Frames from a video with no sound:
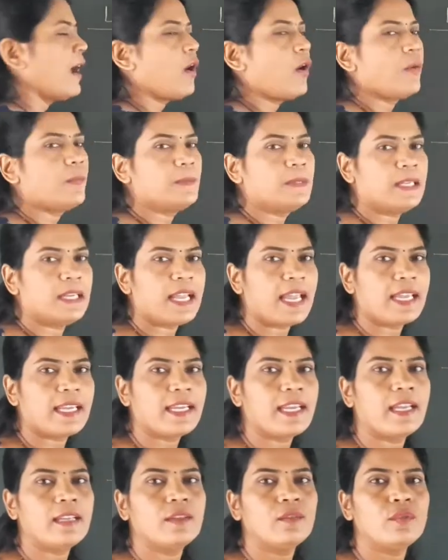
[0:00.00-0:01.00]
of the
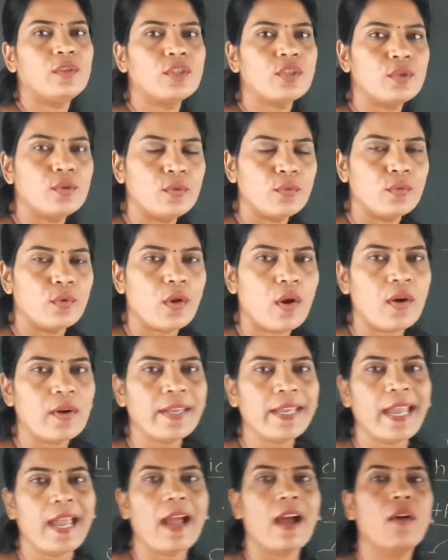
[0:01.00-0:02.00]
lichen which do
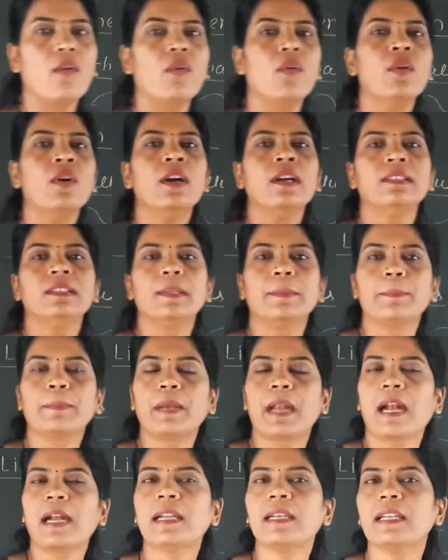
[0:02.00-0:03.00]
not have the
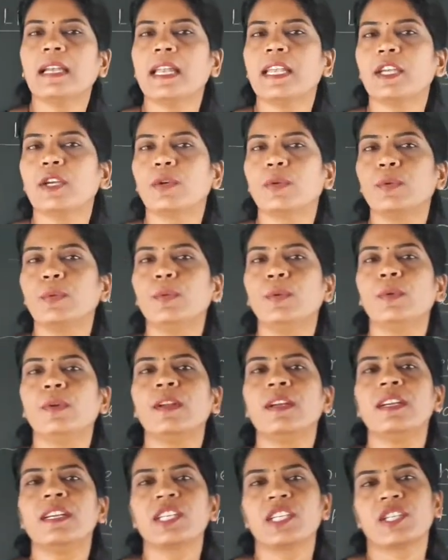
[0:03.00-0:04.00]
plant like root,
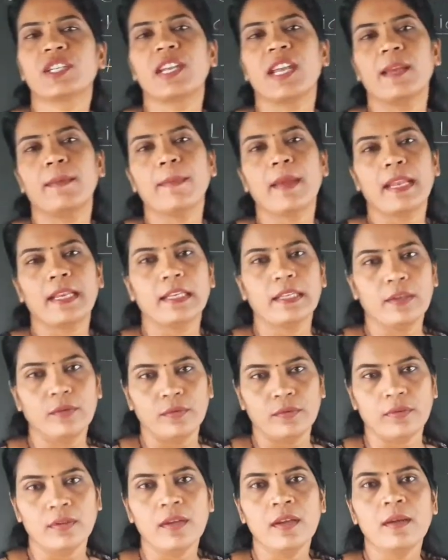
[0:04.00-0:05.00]
stem and
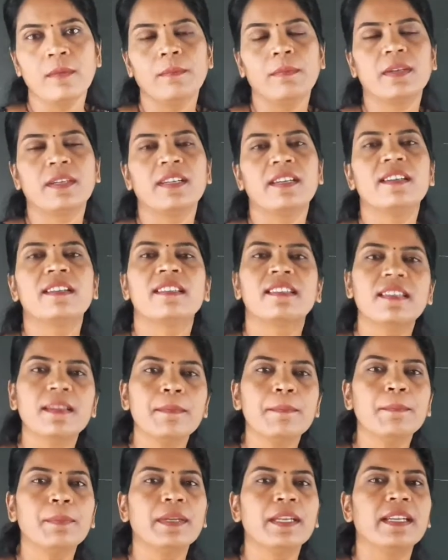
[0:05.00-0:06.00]
leaves, but it
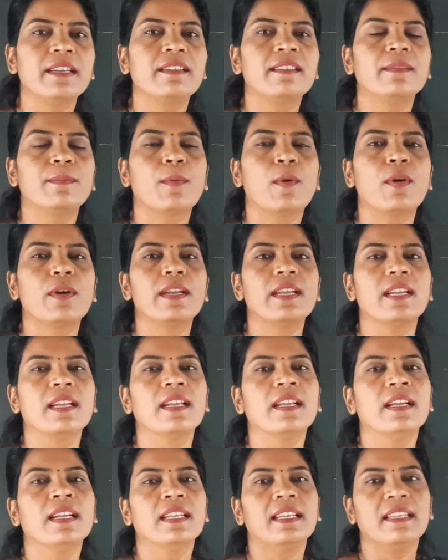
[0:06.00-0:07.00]
simply its body
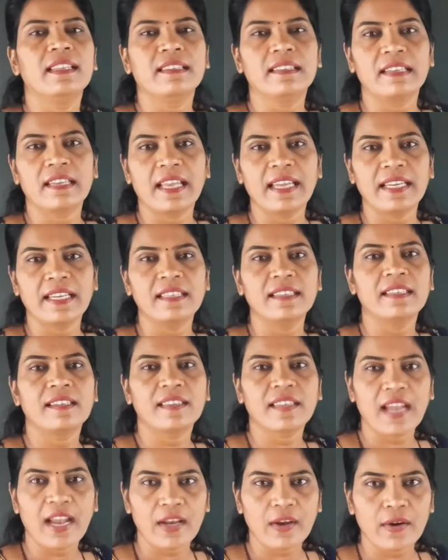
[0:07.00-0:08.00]
is like the
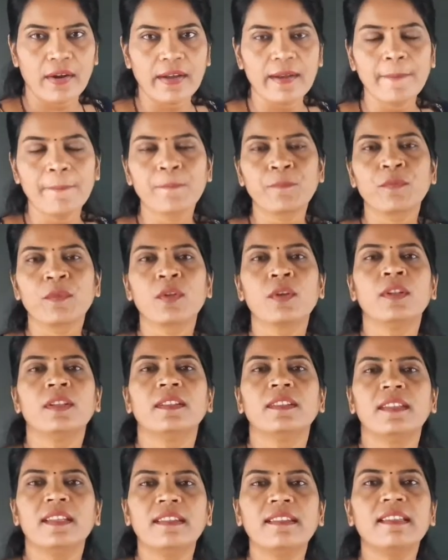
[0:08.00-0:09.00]
thalloid.
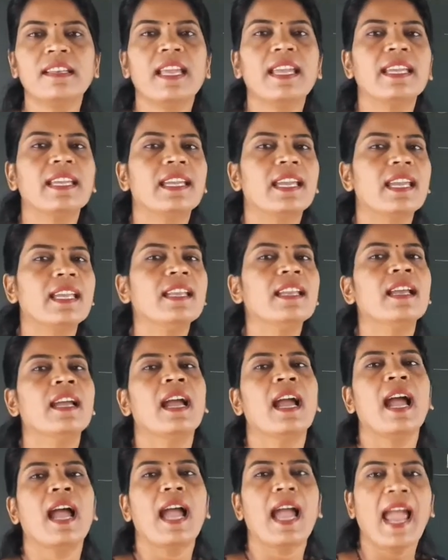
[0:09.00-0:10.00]
This lichen
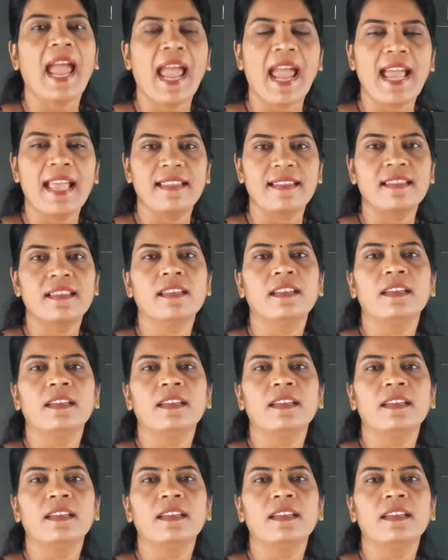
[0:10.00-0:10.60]
has